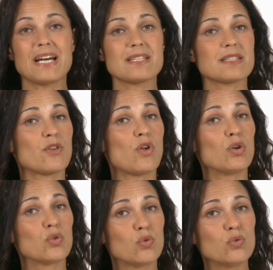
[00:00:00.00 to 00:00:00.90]
Just a
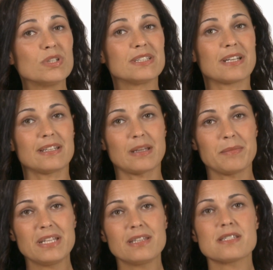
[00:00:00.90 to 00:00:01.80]
few weekly
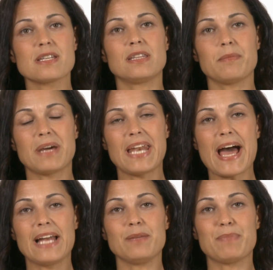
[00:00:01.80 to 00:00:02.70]
treatments are enough
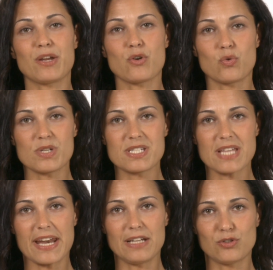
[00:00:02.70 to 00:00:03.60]
to get back
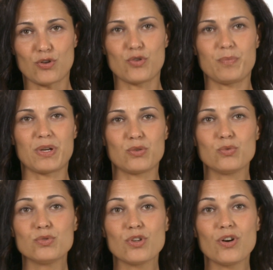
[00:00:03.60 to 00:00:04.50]
lost tone and
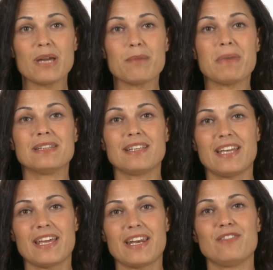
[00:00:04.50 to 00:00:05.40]
keep your face
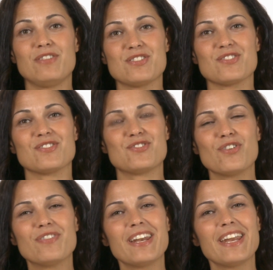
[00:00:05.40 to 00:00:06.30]
young and
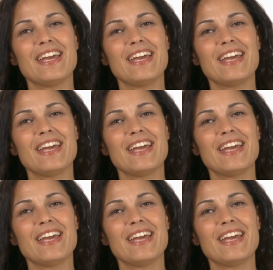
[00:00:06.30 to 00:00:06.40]
attractive.